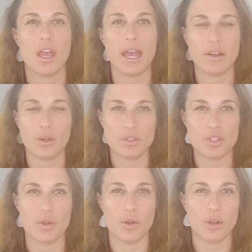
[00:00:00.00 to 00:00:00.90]
and
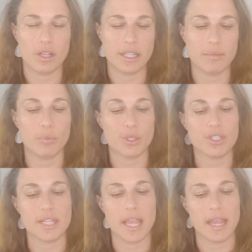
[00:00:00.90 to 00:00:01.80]
also early
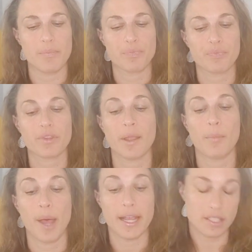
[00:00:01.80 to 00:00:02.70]
birthday
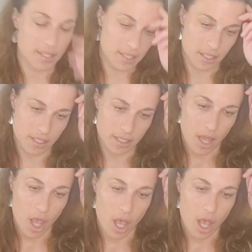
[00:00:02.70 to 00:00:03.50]
Pisces,